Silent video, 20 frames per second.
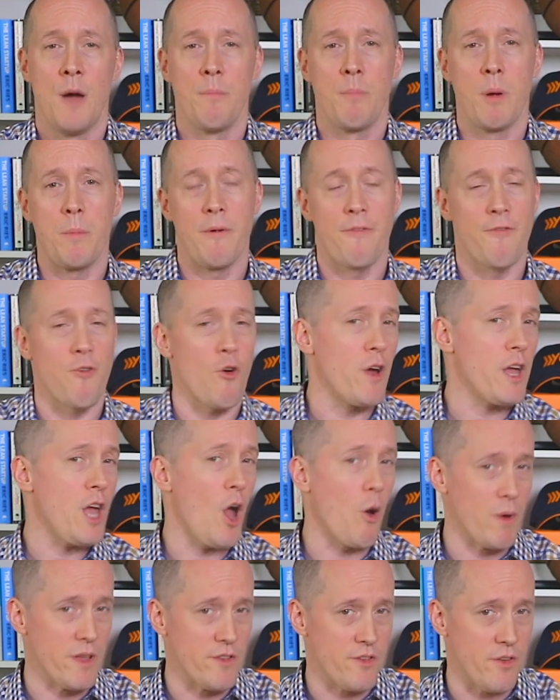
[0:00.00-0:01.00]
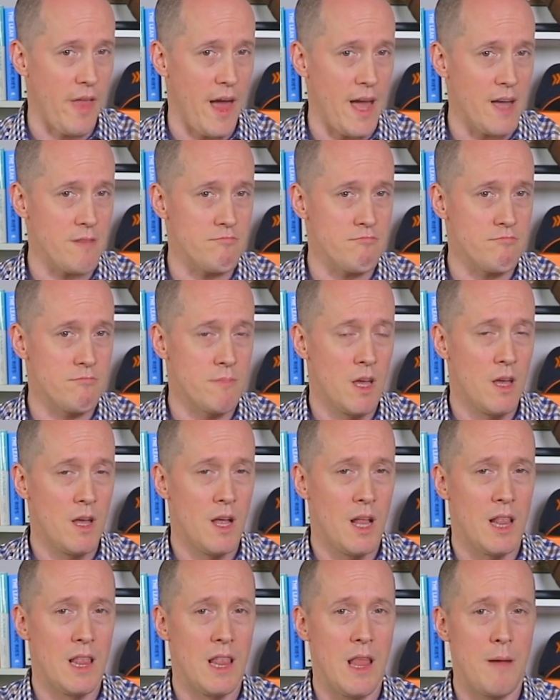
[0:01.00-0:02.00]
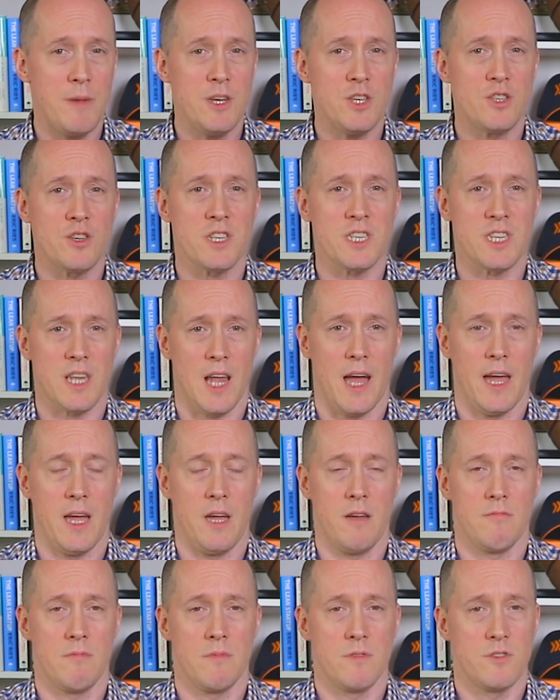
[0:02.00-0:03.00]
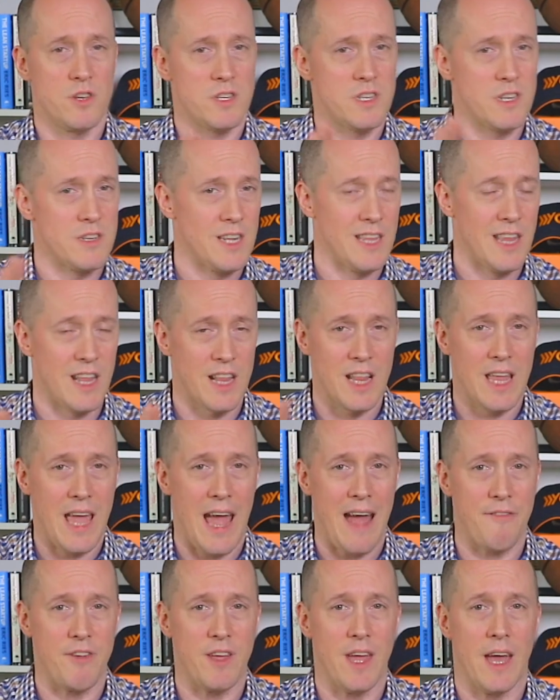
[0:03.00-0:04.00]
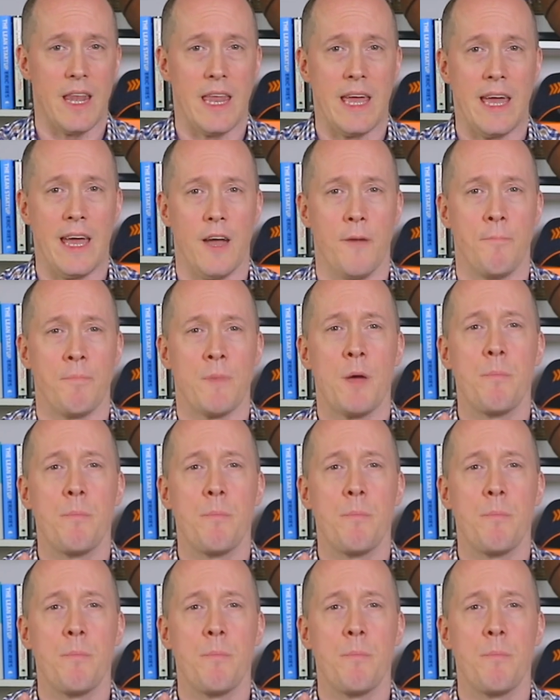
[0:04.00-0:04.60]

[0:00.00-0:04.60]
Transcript: But before I go into that, let me just say, just as a little caveat here,